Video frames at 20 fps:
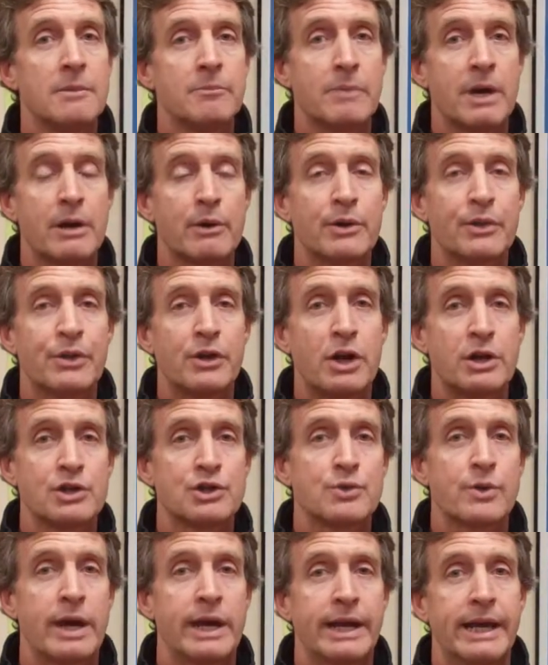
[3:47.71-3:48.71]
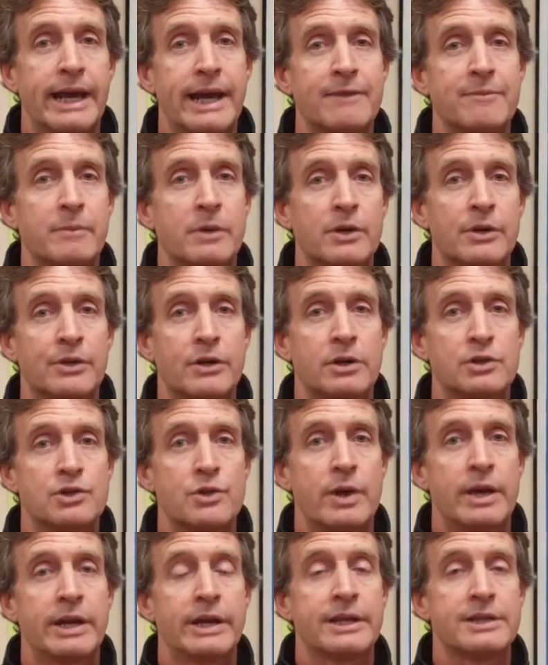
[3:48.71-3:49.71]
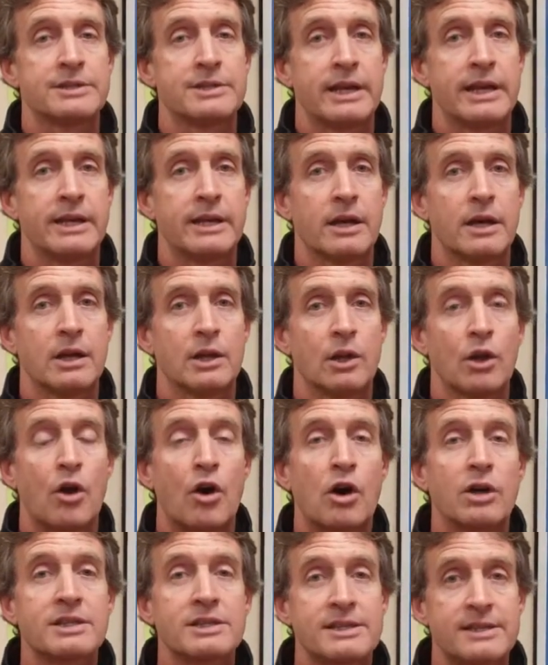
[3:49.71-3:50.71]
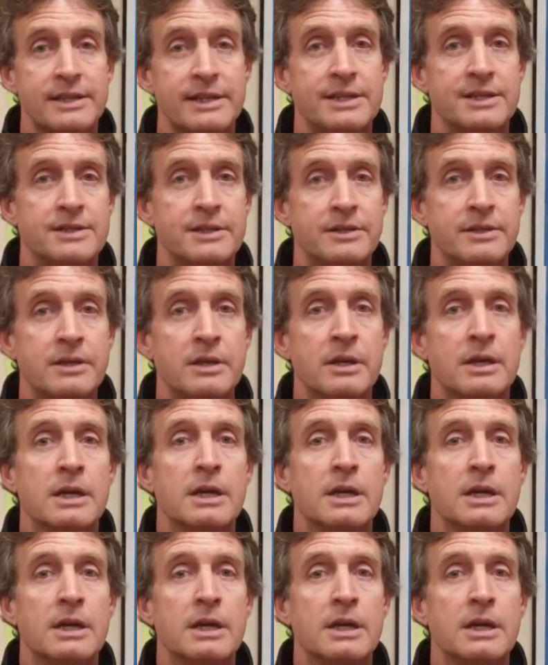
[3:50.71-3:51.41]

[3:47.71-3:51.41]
Marathon training, half marathon training is a long season,